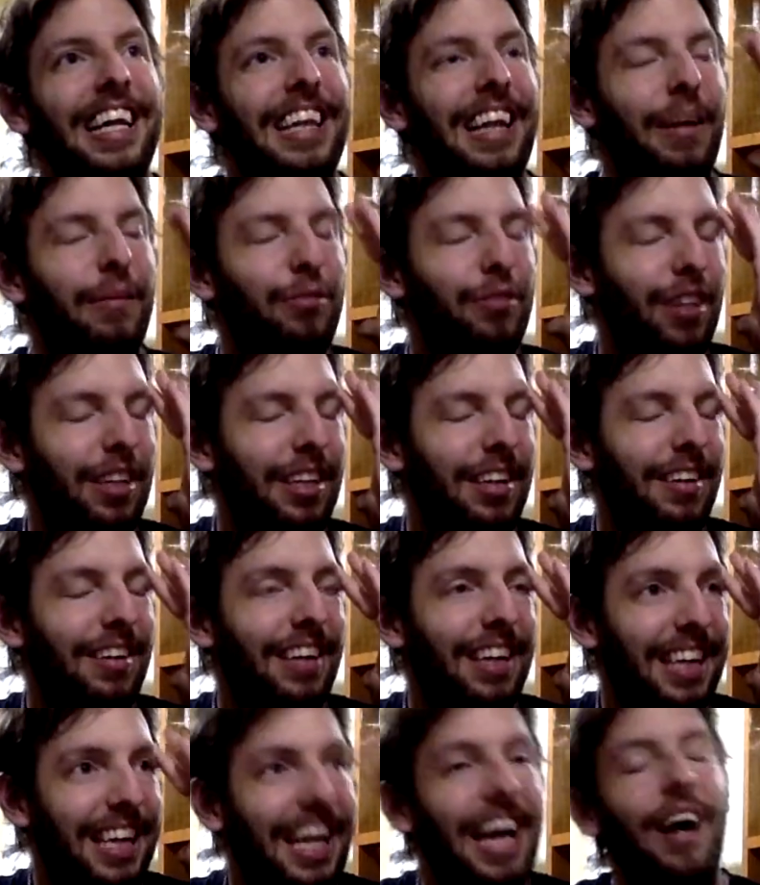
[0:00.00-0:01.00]
And I'm sitting there
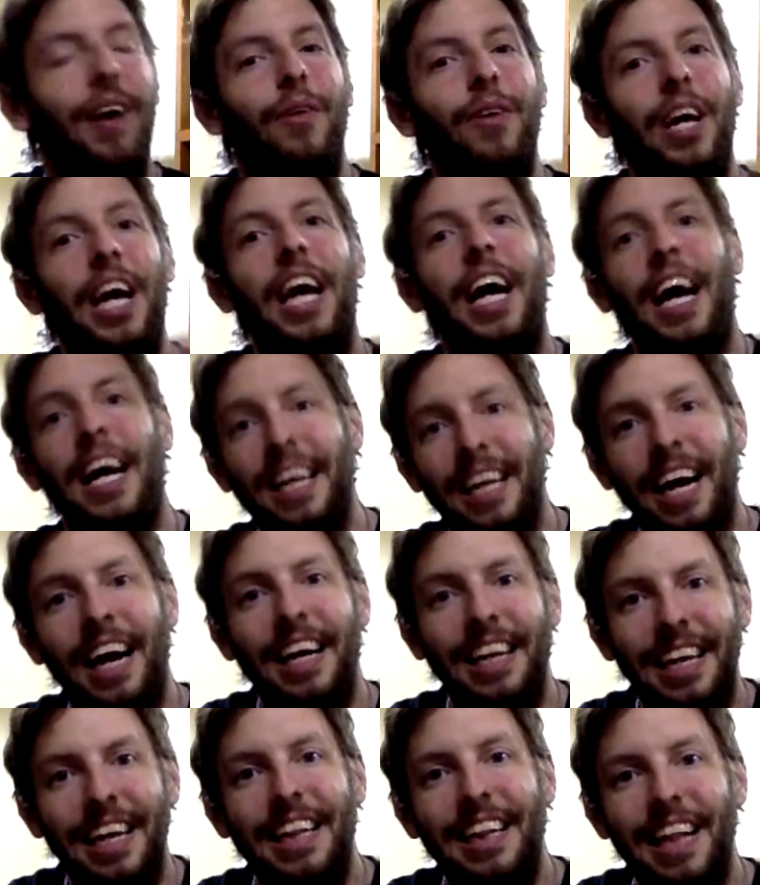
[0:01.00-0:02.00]
like, yeah, okay,
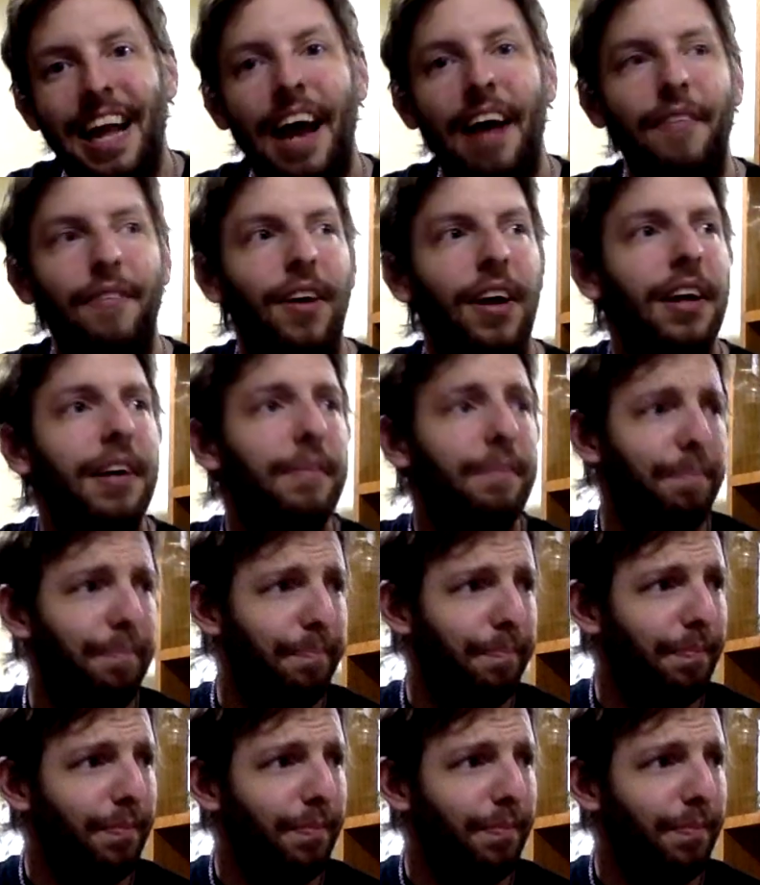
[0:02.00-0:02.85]
I get that, right?